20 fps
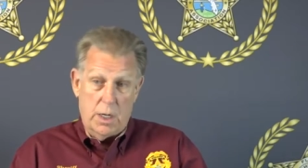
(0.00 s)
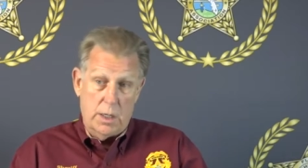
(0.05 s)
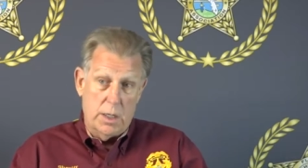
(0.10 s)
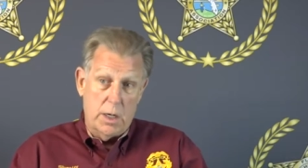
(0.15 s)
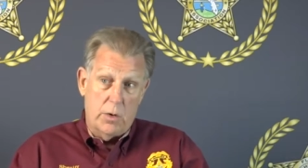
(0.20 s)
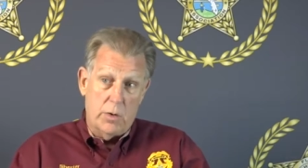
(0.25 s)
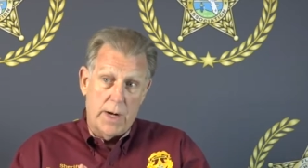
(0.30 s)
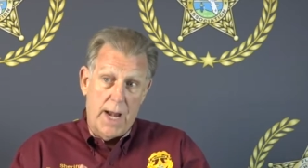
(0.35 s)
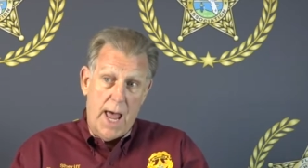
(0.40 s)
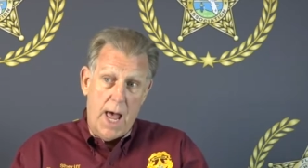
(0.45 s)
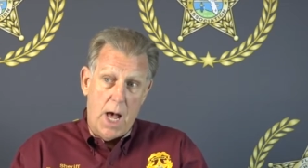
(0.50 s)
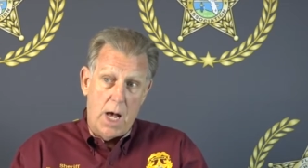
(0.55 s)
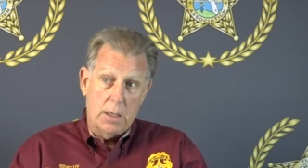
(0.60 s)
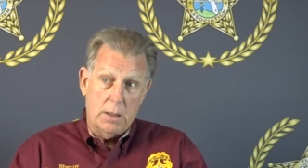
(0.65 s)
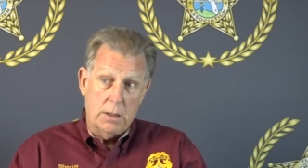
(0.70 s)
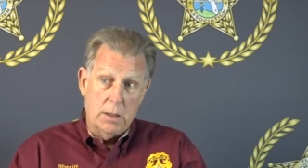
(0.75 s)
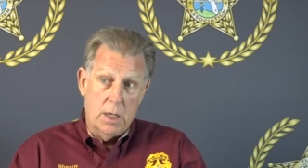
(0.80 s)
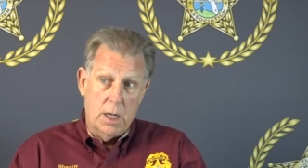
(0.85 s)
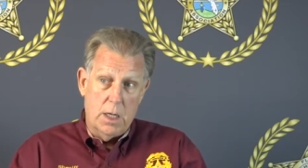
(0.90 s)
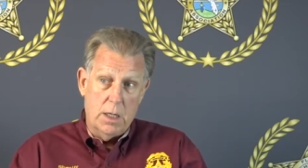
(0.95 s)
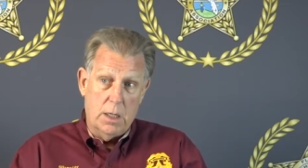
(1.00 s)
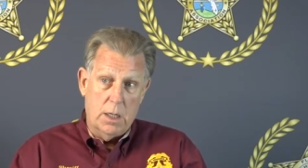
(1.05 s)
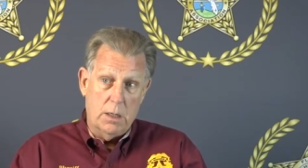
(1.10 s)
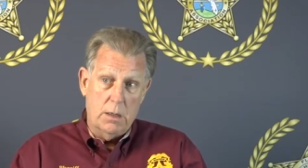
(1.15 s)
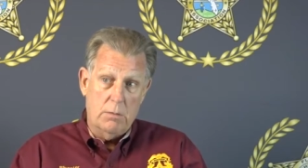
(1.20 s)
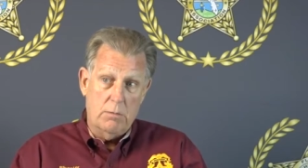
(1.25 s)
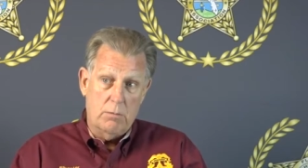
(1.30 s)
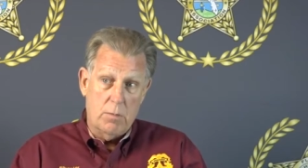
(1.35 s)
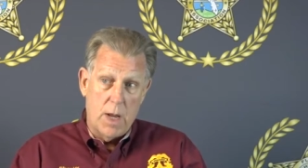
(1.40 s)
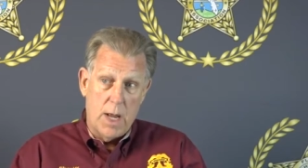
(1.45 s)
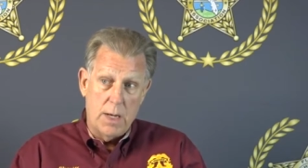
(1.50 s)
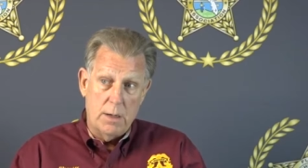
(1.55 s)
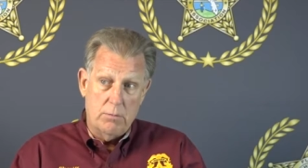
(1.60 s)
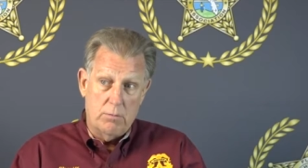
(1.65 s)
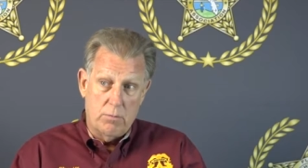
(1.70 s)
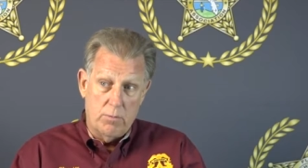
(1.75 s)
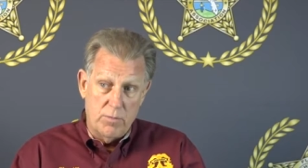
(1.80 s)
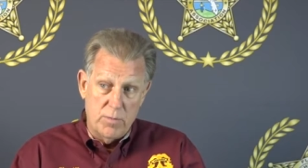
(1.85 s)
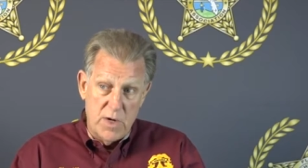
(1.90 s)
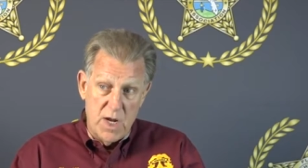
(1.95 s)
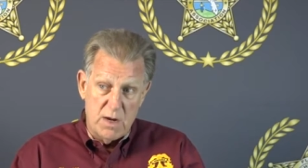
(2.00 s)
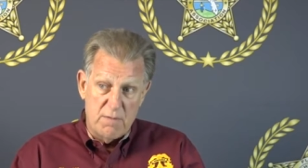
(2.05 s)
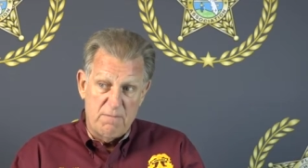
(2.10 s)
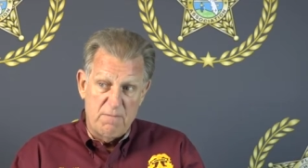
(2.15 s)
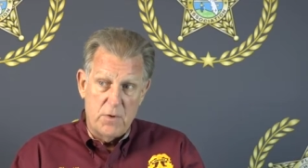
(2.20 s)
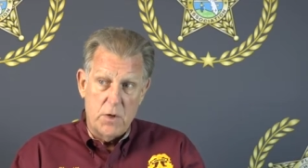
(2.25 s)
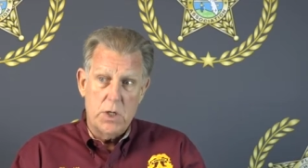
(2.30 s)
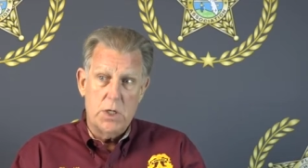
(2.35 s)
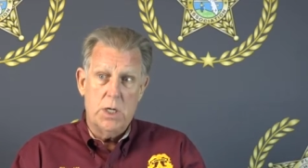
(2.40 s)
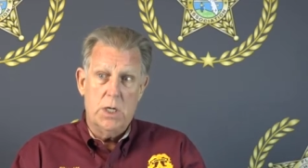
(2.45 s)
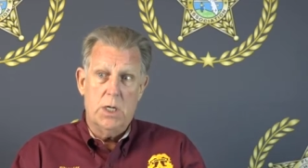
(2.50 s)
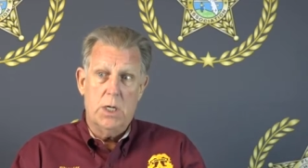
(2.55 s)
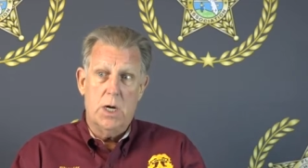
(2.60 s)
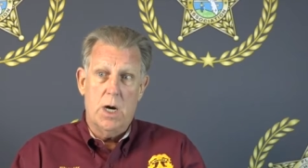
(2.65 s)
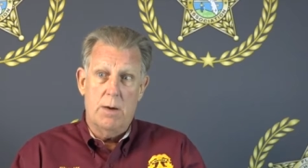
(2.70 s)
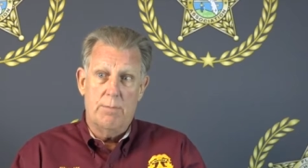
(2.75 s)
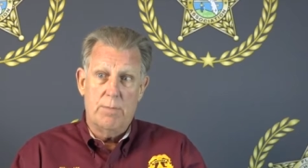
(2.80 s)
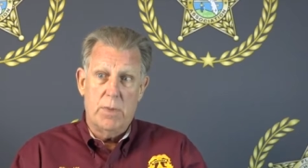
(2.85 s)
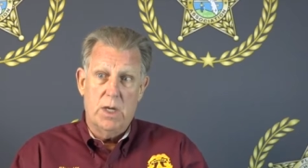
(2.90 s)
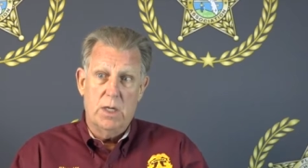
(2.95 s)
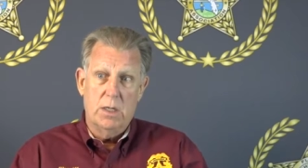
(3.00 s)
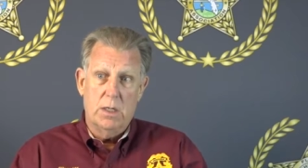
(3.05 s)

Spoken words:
Knowing how to take and get funding up,